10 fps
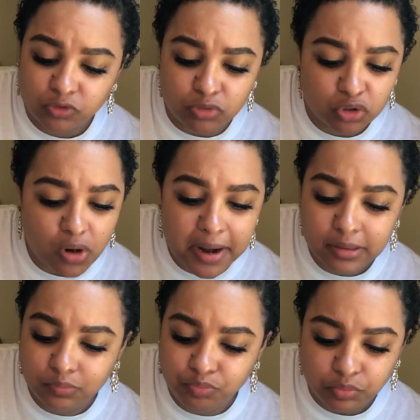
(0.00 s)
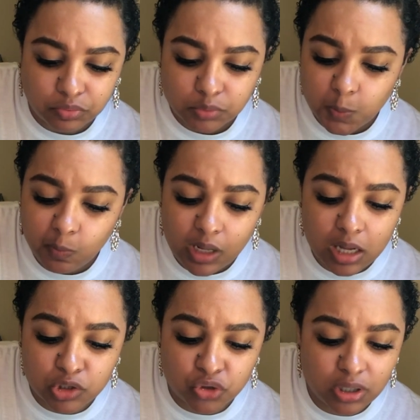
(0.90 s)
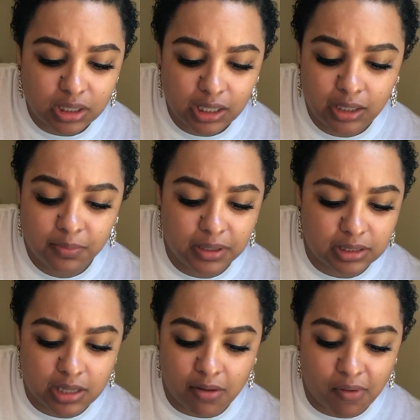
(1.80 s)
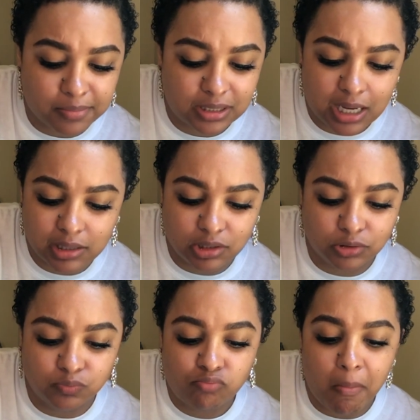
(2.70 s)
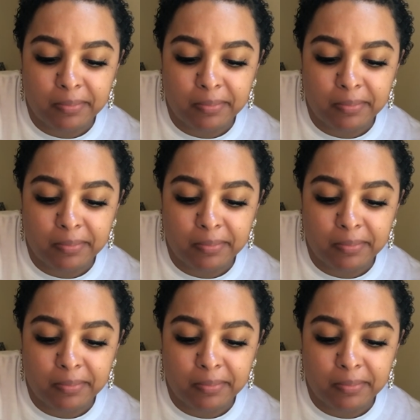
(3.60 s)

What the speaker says: Some straight drug kingpin stuff, I'm telling you.